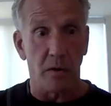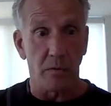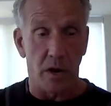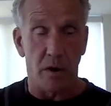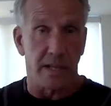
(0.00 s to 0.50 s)

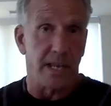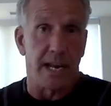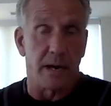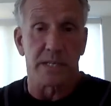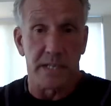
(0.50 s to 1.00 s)
knowing that
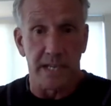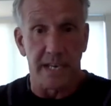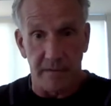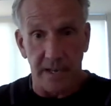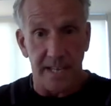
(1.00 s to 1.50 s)
I was
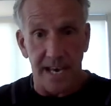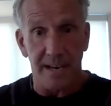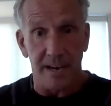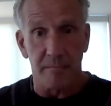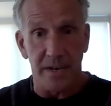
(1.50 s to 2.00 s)
leaving that
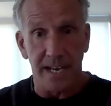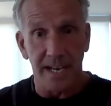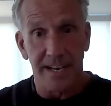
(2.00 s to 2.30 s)
company,